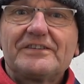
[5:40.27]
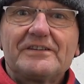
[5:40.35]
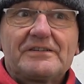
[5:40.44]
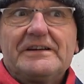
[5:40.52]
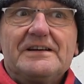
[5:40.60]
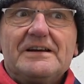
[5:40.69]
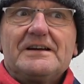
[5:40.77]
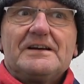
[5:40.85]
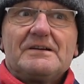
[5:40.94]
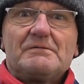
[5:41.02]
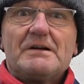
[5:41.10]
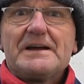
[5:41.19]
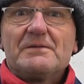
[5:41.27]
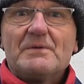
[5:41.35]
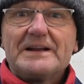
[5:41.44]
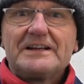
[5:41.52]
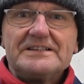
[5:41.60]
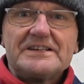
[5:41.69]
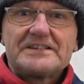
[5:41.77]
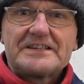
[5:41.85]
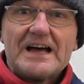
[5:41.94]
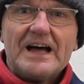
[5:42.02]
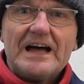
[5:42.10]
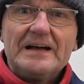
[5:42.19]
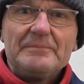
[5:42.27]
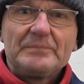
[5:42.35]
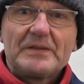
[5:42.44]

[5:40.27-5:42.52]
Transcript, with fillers: It's like, right, when can you start?